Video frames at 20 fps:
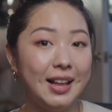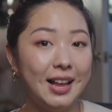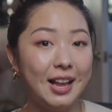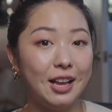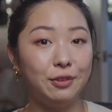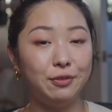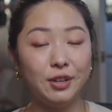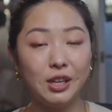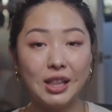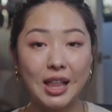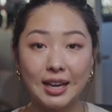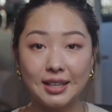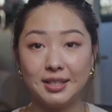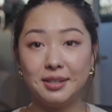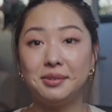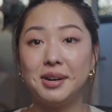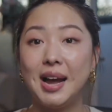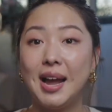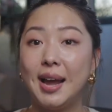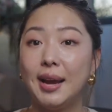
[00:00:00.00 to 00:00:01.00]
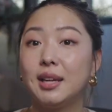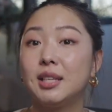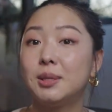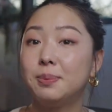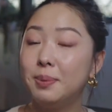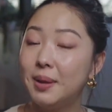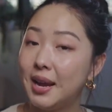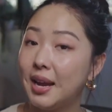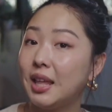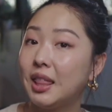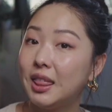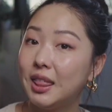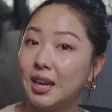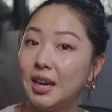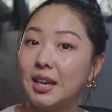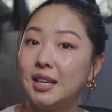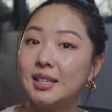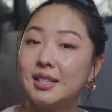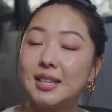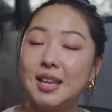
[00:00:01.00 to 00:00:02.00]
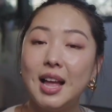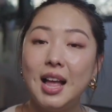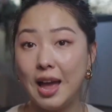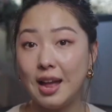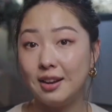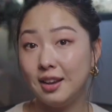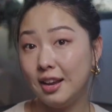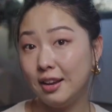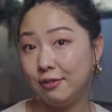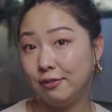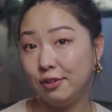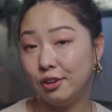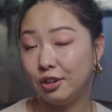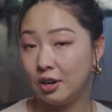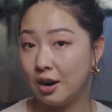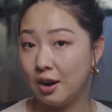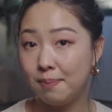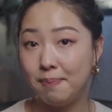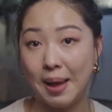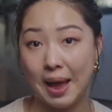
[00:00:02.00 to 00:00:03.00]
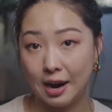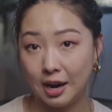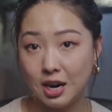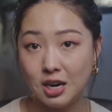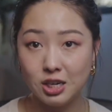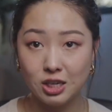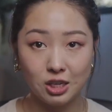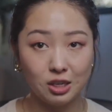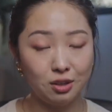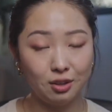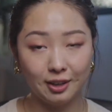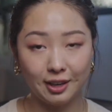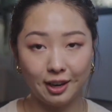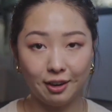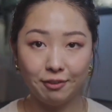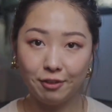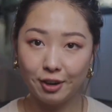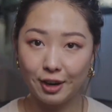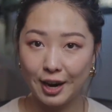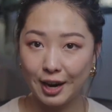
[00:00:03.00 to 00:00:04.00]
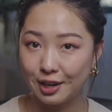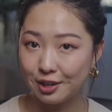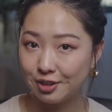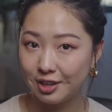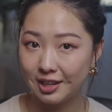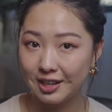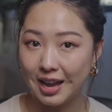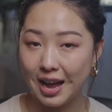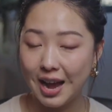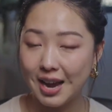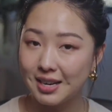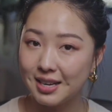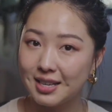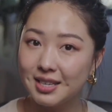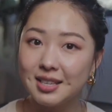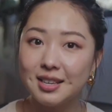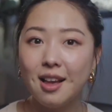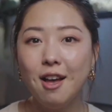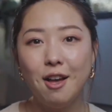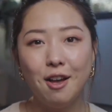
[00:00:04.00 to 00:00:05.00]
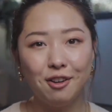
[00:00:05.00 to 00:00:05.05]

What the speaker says: If you like the way I explain things, and if you're a parent just looking for extra guidance,